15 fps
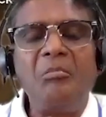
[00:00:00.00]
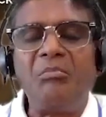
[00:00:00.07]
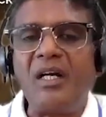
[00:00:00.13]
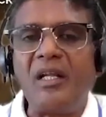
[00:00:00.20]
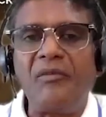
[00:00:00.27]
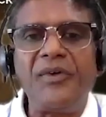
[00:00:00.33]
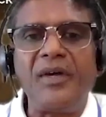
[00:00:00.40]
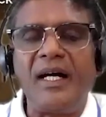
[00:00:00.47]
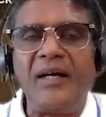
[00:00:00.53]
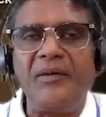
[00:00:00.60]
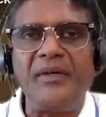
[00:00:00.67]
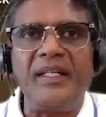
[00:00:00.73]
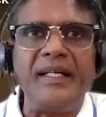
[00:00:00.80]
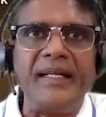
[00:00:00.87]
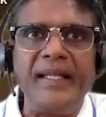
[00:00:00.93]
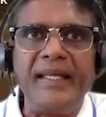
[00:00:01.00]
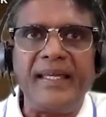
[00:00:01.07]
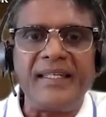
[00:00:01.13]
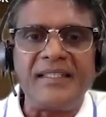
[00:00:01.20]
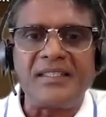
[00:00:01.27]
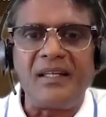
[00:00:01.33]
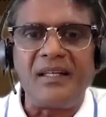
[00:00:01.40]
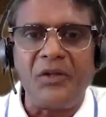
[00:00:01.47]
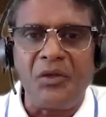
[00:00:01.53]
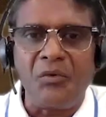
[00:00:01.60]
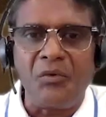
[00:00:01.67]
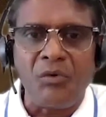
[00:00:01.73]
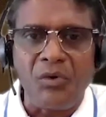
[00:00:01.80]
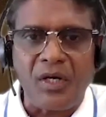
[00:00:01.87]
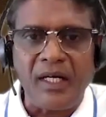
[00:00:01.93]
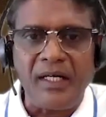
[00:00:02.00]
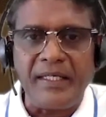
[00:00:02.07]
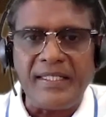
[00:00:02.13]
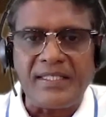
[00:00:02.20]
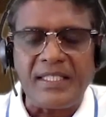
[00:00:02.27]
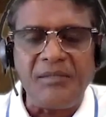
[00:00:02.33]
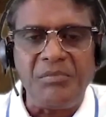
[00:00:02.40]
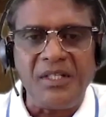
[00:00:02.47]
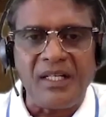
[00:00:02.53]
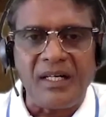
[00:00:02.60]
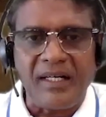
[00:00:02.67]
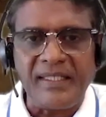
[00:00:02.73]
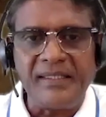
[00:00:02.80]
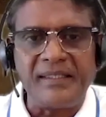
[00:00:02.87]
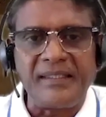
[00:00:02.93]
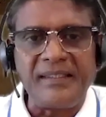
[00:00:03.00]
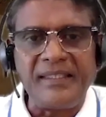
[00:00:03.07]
But if you have any indication, look at ECB, right?